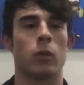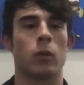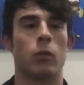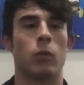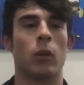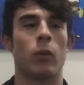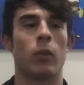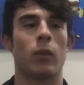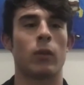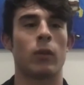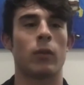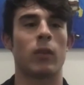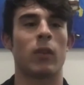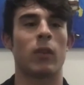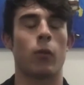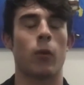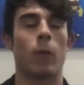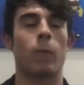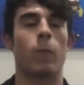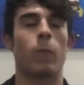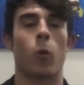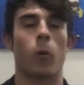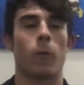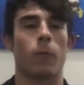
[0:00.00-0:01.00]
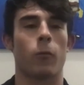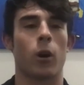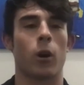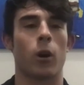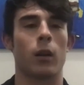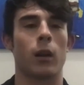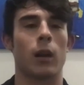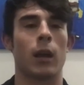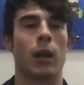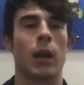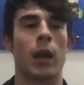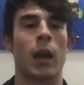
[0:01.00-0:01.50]
the, the forefront
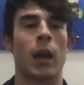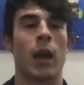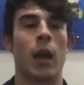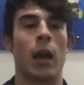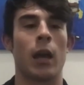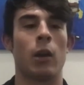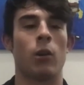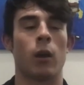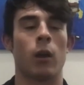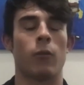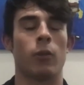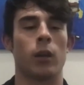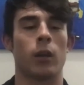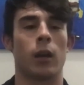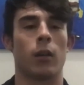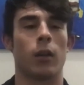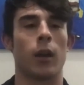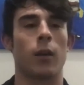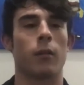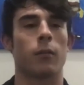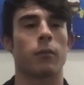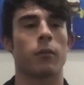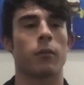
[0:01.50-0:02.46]
in your everyday life